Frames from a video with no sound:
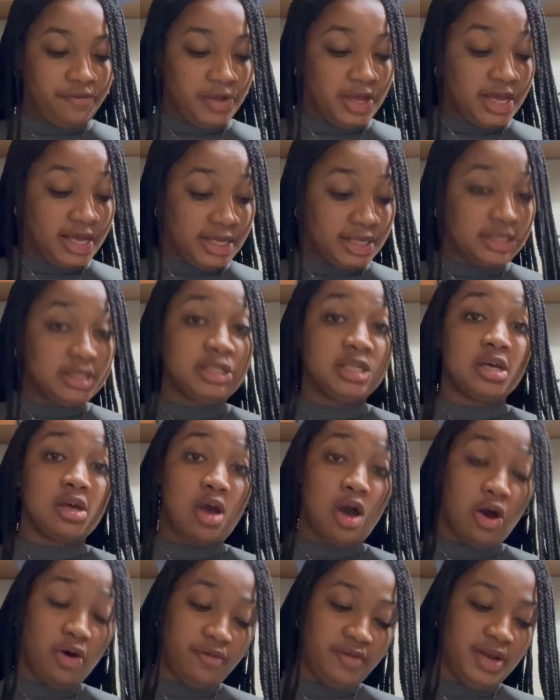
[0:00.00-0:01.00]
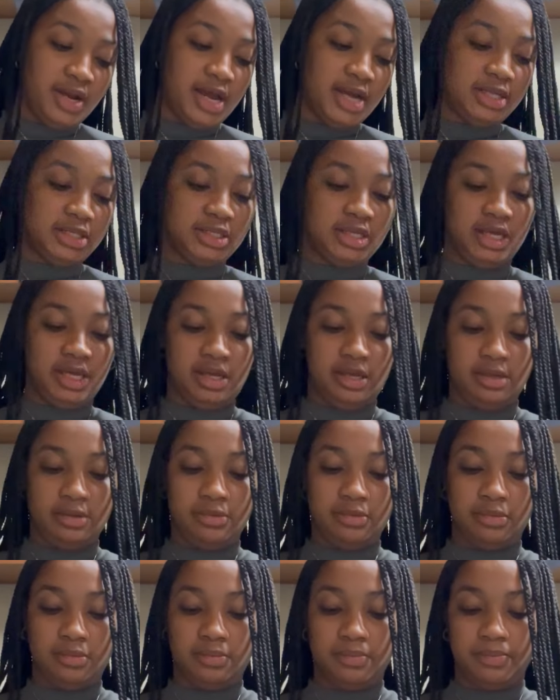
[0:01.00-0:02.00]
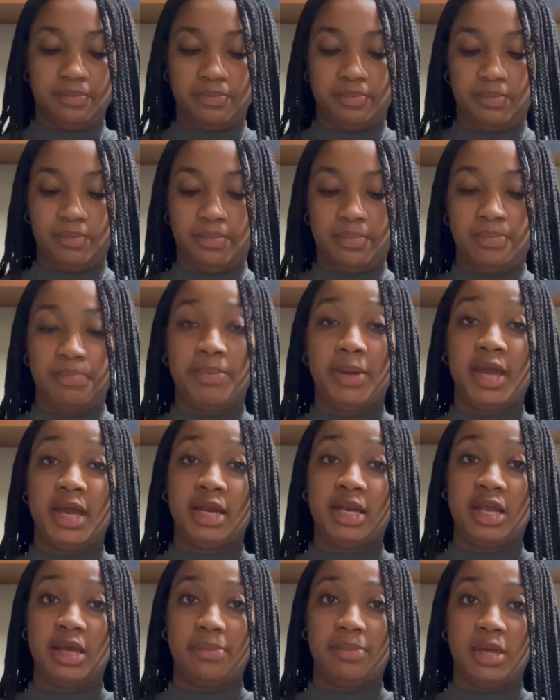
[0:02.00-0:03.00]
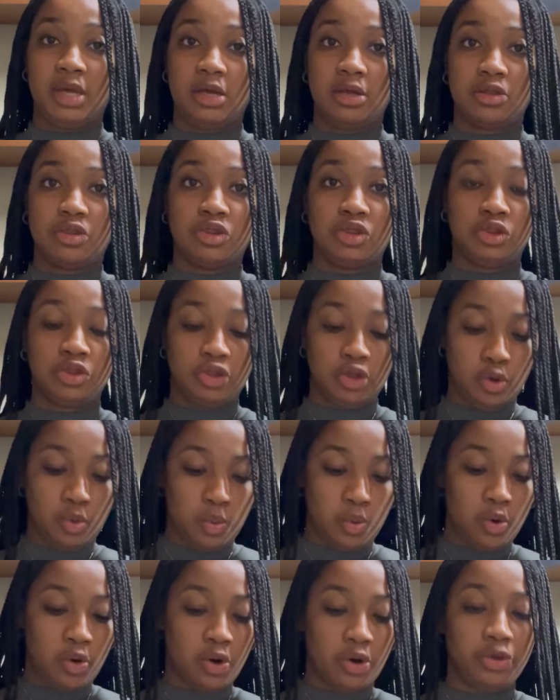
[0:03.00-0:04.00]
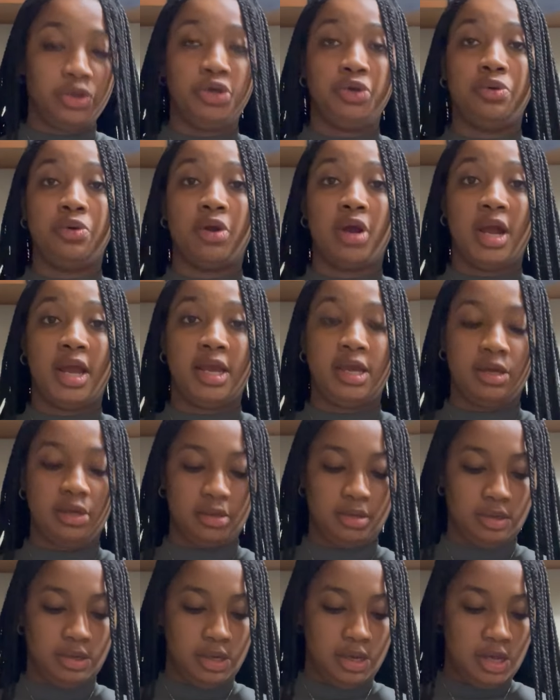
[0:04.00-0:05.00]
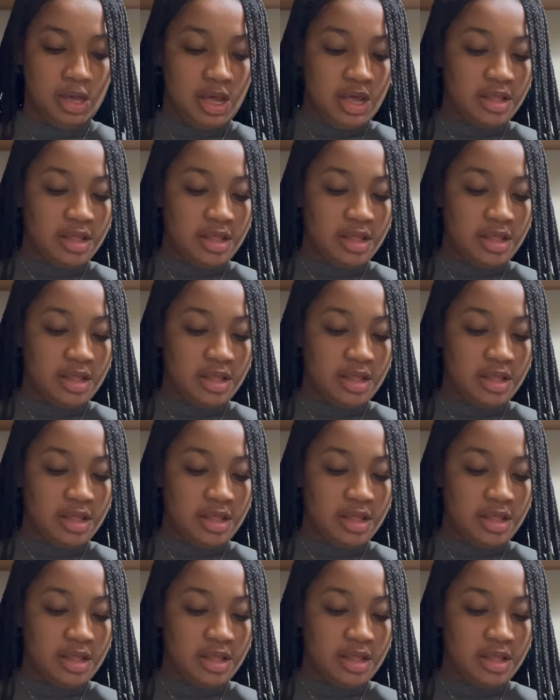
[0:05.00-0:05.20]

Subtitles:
is COVID-19 pandemic, the war in Ukraine,